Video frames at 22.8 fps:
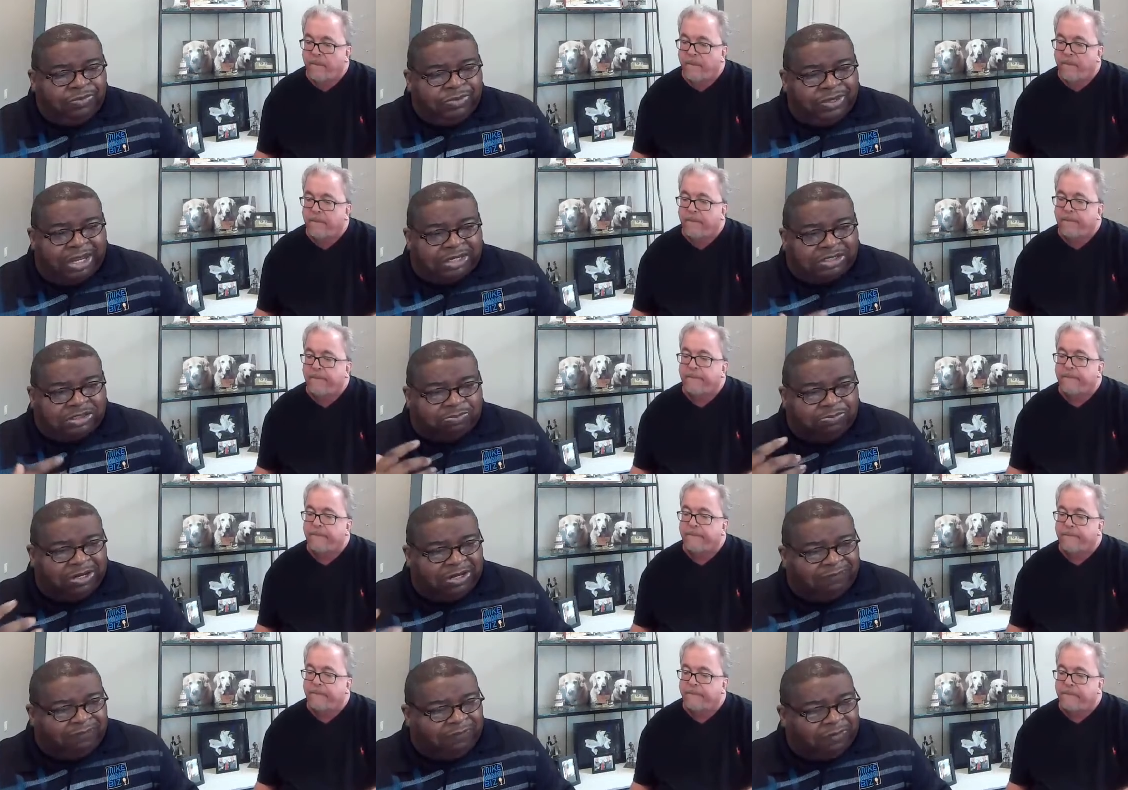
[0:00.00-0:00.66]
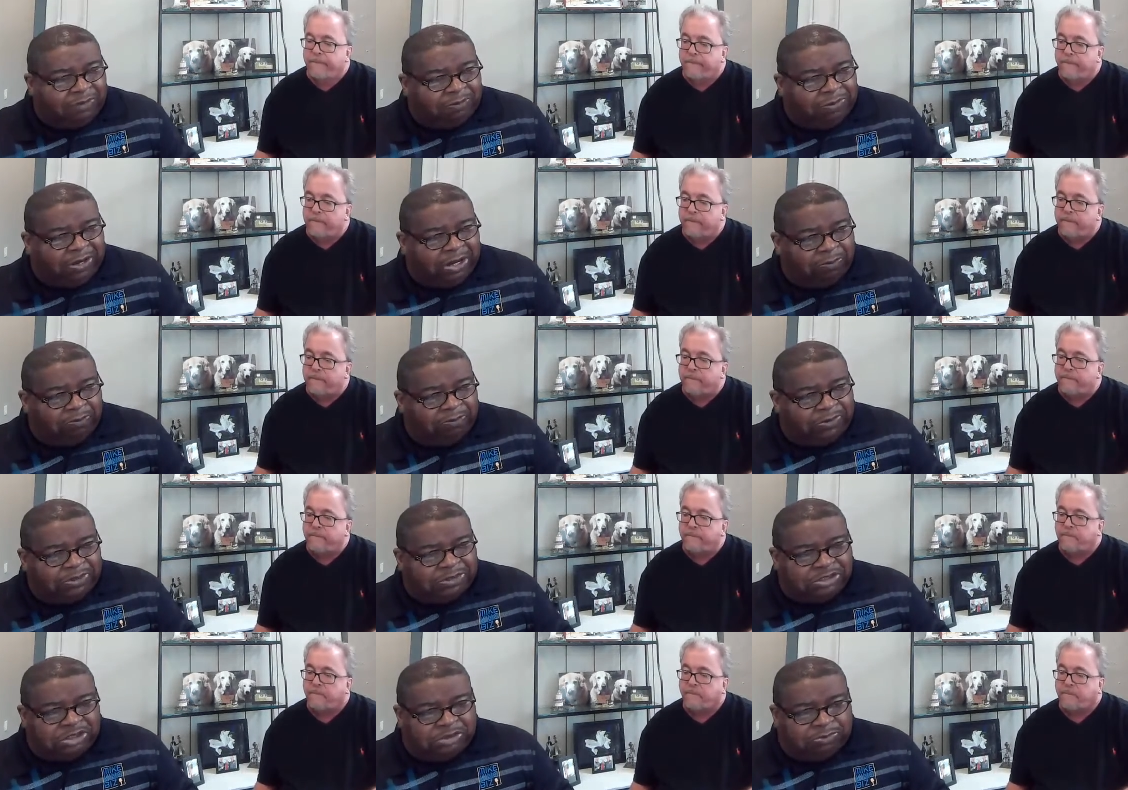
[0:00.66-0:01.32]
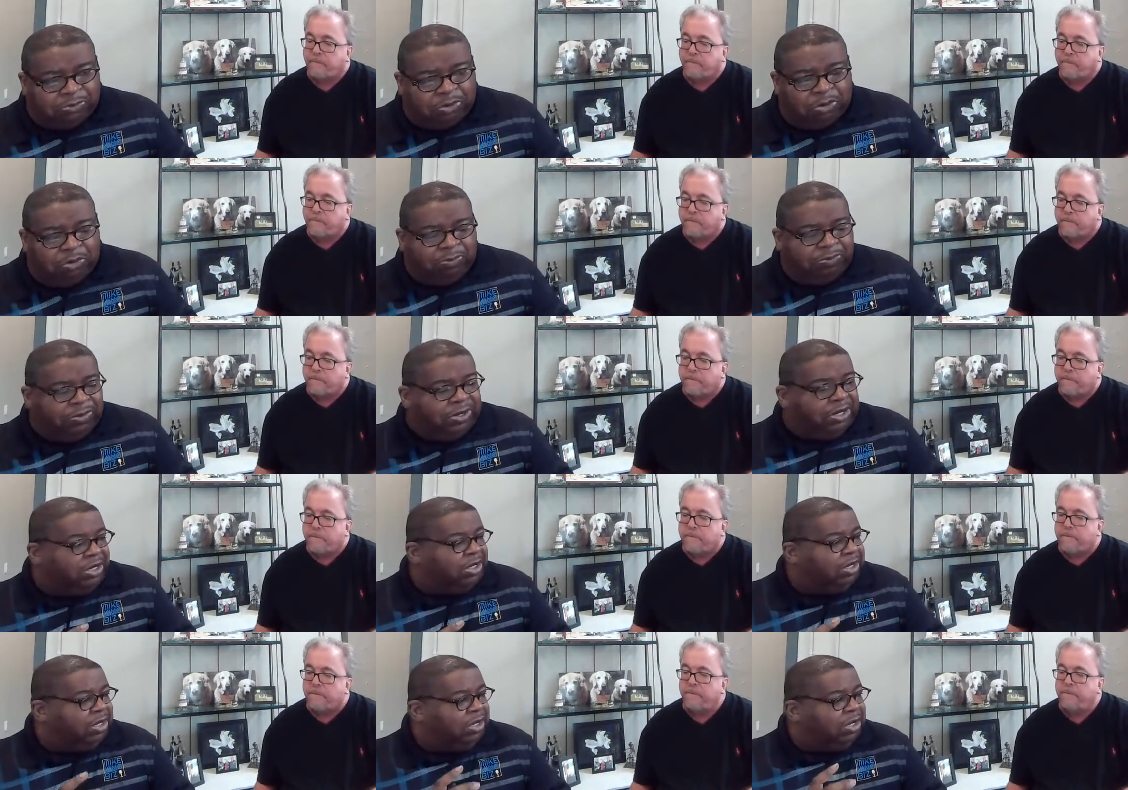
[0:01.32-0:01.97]
Speaker 1: That's big for the Better Business Bureau
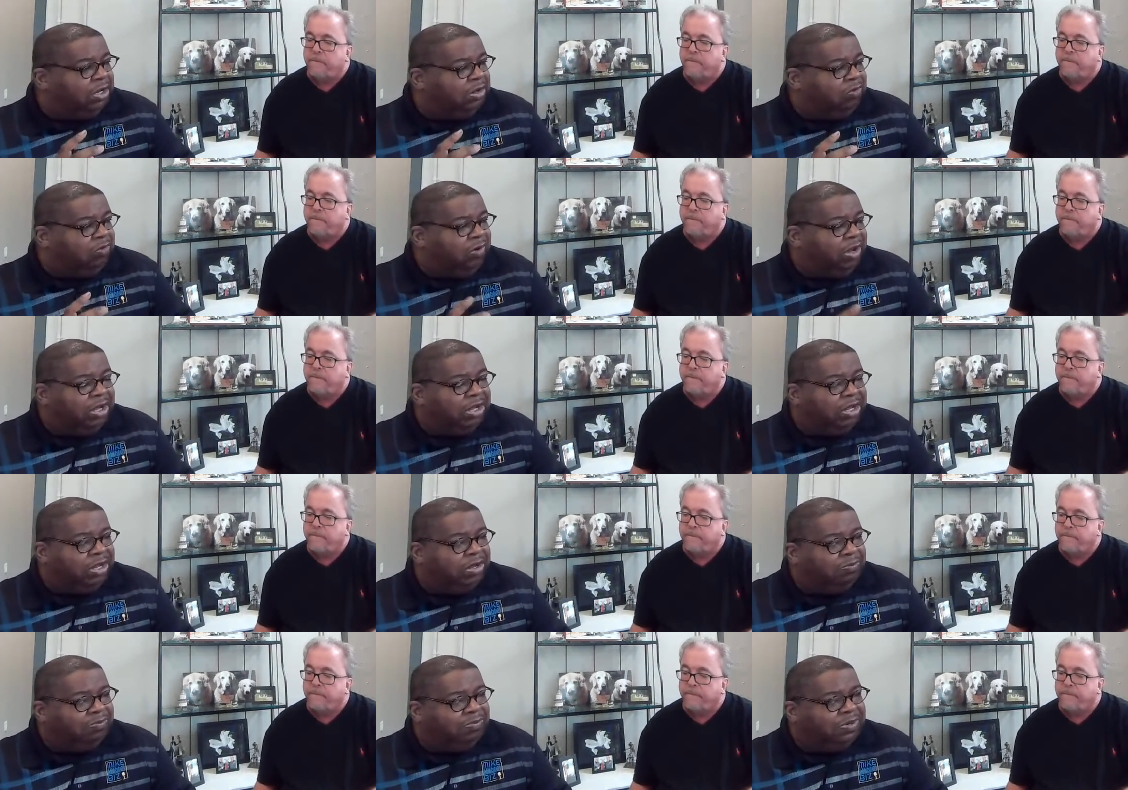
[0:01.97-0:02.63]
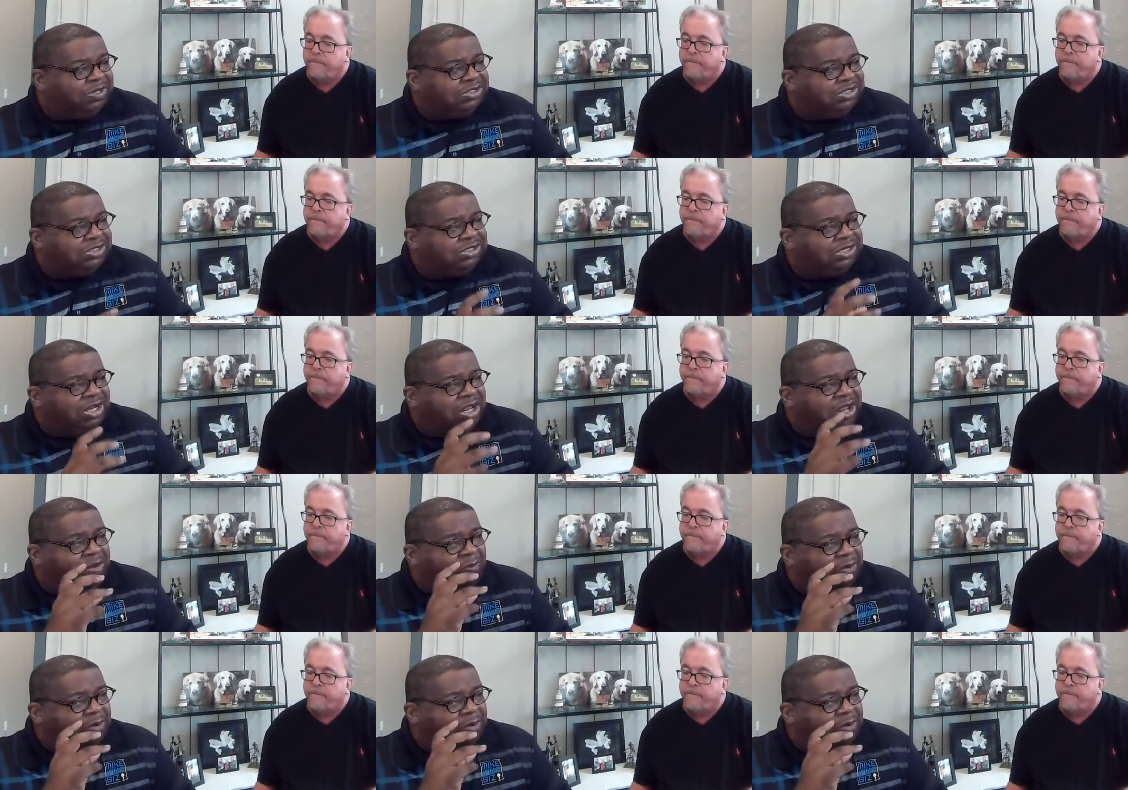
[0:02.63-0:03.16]
being an accredited business,